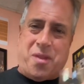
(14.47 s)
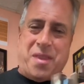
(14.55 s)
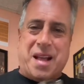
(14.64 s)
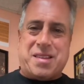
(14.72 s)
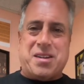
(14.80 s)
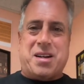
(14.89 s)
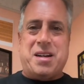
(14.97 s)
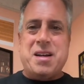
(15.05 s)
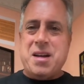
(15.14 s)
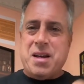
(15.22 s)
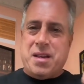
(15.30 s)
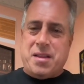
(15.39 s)
that
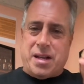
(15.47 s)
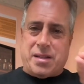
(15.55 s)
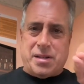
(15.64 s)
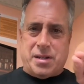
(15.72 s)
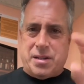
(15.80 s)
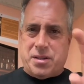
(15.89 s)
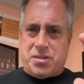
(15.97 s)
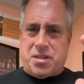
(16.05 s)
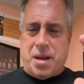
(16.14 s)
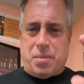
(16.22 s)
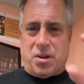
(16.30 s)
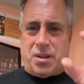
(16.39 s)
the
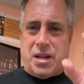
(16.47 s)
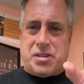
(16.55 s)
sample glass